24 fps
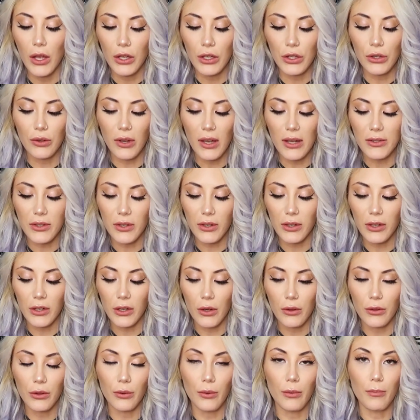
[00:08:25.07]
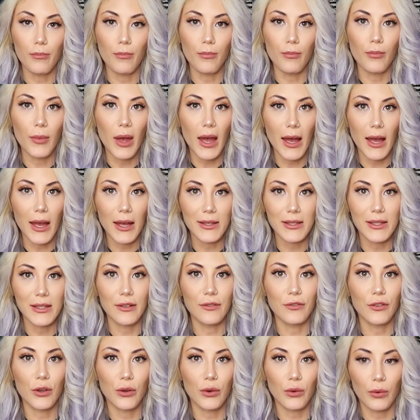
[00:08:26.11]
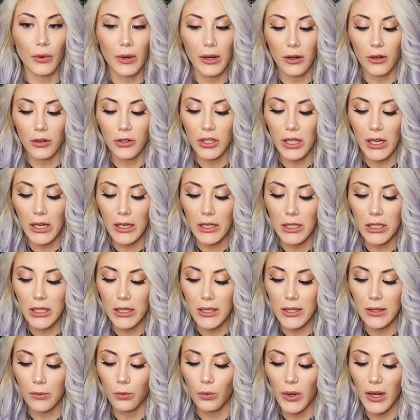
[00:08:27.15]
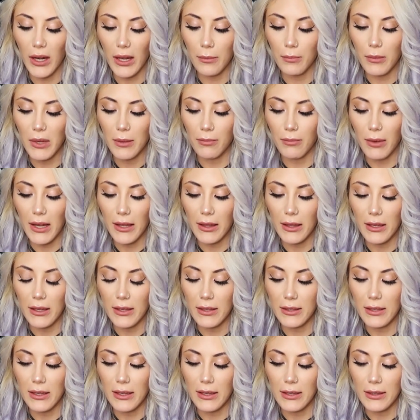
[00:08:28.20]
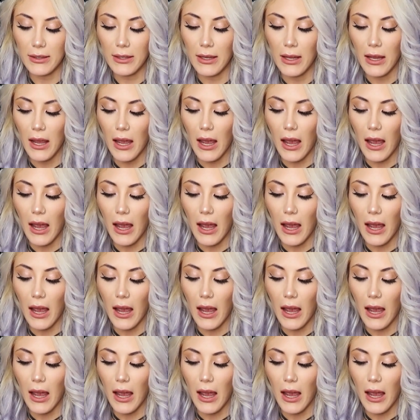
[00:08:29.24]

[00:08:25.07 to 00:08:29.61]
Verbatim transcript: you guys are going to go through massive career changes and what i mean by this is